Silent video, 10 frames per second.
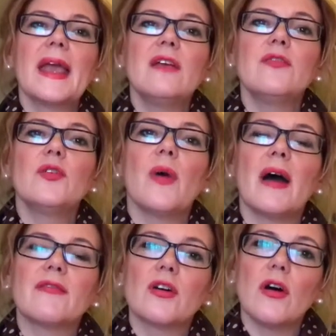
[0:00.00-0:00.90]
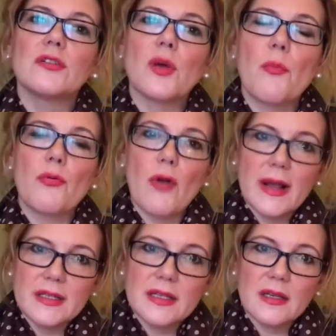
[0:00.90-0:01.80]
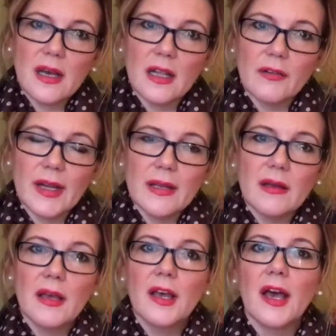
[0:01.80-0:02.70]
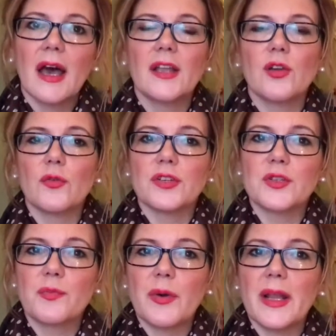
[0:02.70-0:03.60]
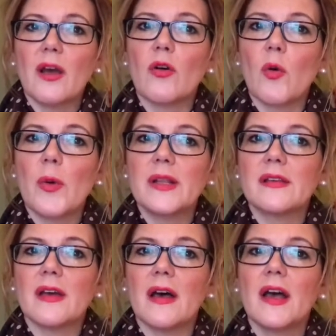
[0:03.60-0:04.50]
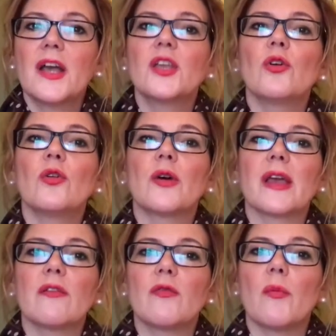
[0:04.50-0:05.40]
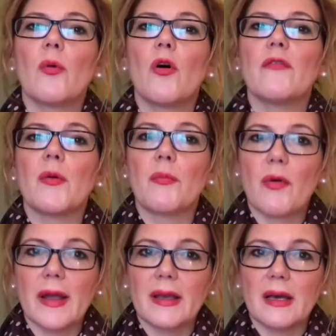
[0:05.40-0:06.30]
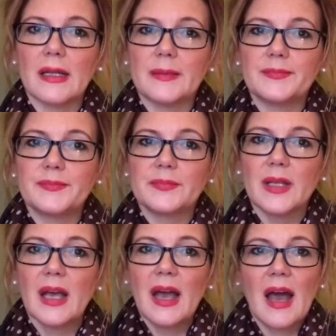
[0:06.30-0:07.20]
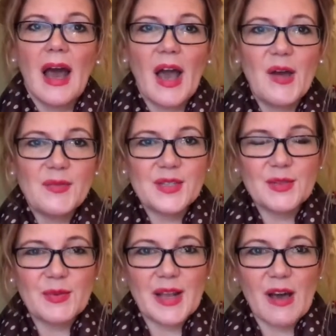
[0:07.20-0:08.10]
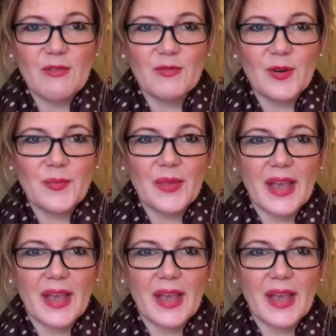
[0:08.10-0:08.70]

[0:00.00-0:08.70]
If you have got bright colouring and you're a spring or a winter, you're looking for more of a bright colour. I hope this has been helpful.